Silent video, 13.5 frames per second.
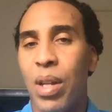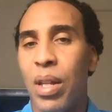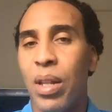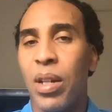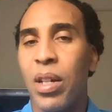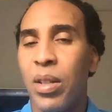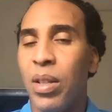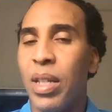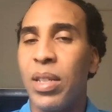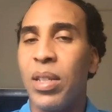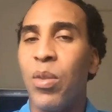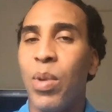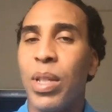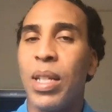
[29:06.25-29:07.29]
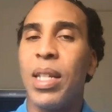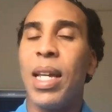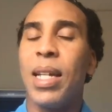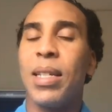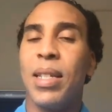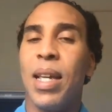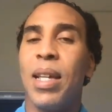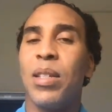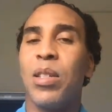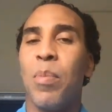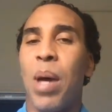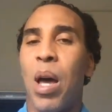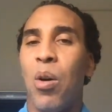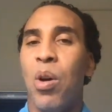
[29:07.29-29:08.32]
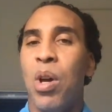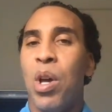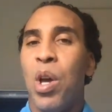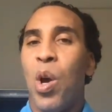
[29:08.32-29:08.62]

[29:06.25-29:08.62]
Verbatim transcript: and look and listen to what the text says about